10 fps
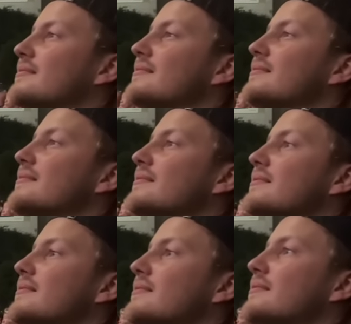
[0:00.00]

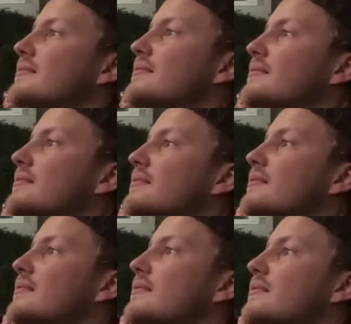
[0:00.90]

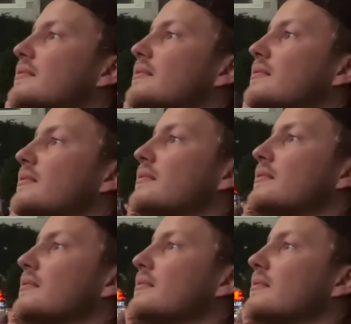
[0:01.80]

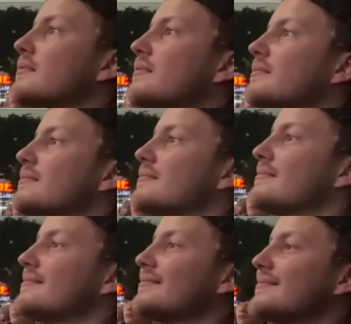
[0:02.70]

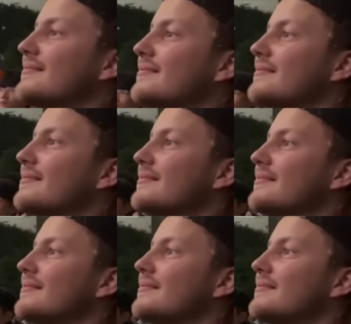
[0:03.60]
(no one is talking)